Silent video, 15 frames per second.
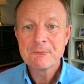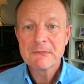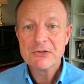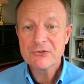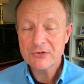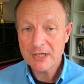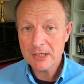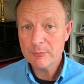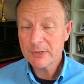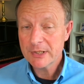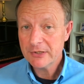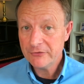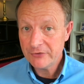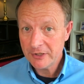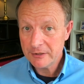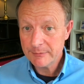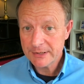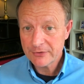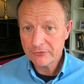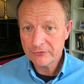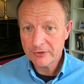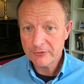Today, we're continuing
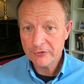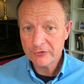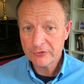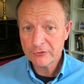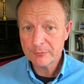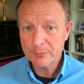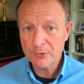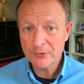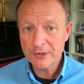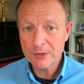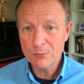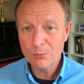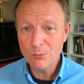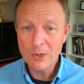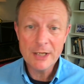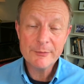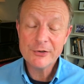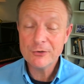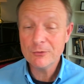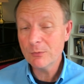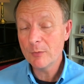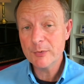the series exploring why we
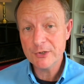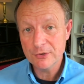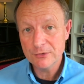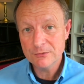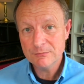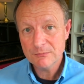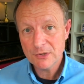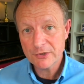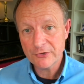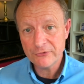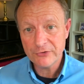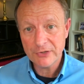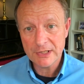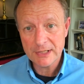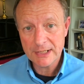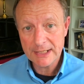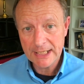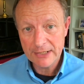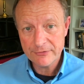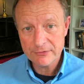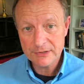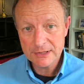do what we do on a Sunday
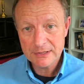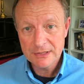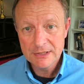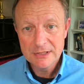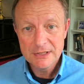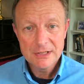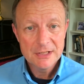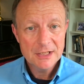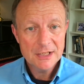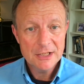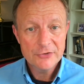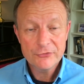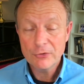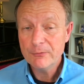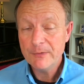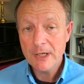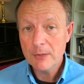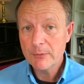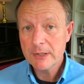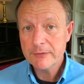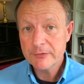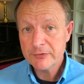gathering. So far,
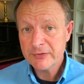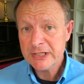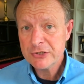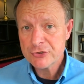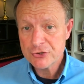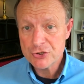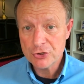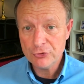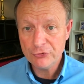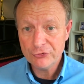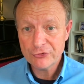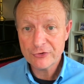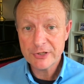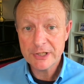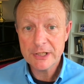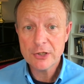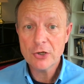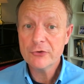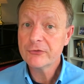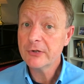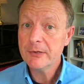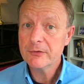we've introduced the
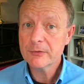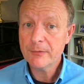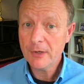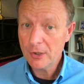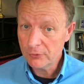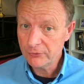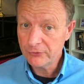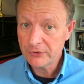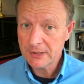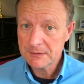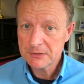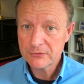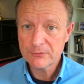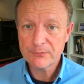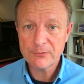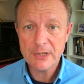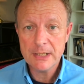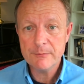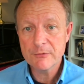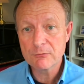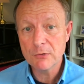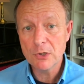concept of hosting to
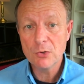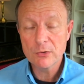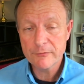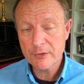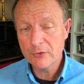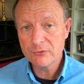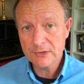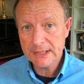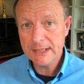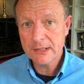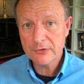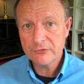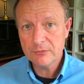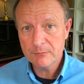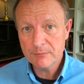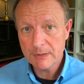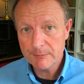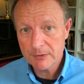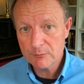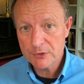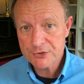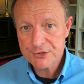frame the role of those leading us in
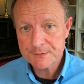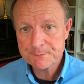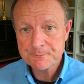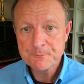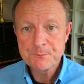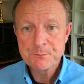public worship.